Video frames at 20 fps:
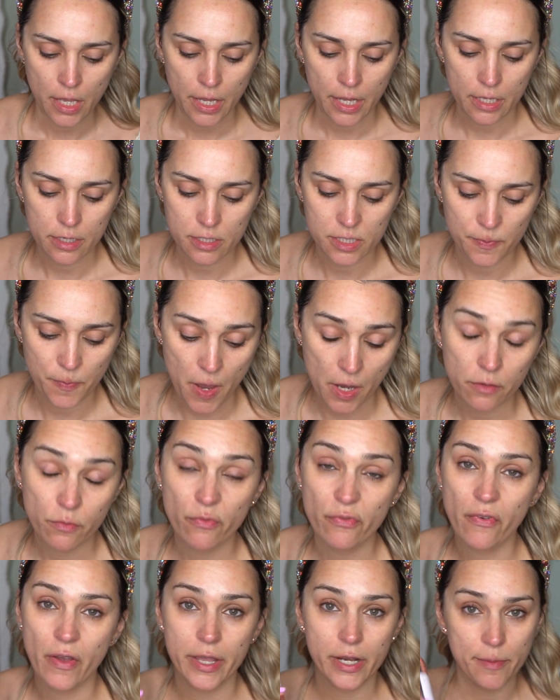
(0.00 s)
It is packed
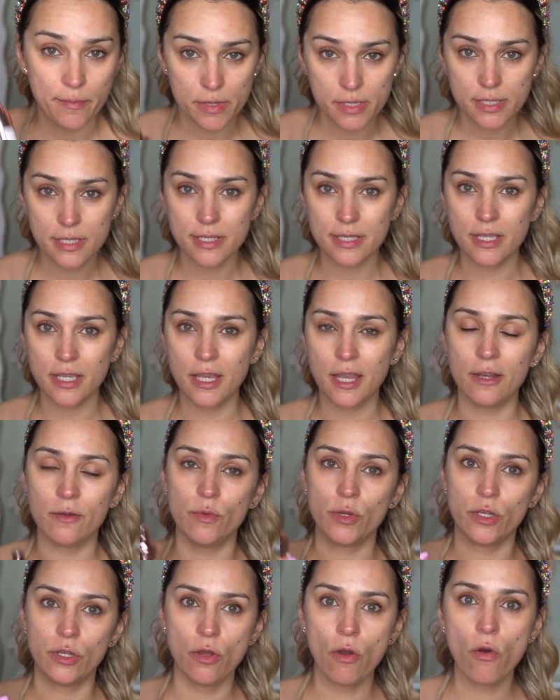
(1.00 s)
with vitamin C, and
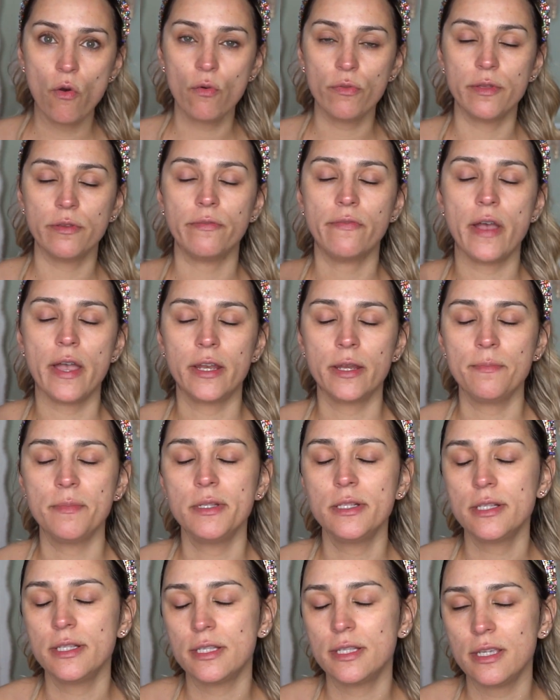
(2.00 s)
we know that
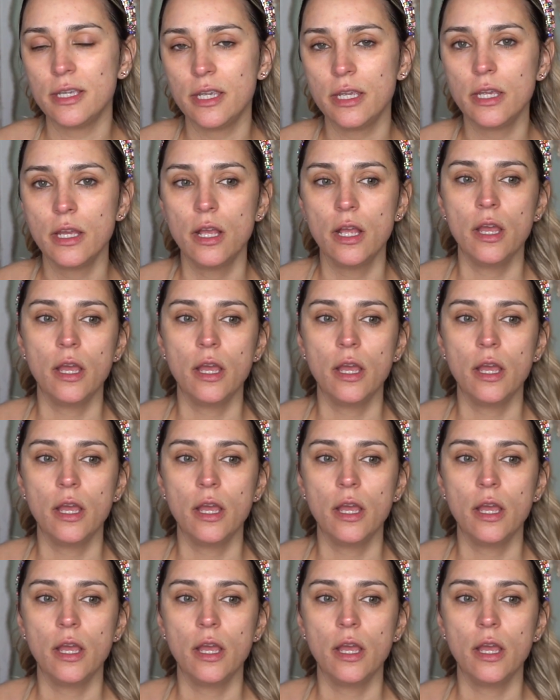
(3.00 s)
vitamin C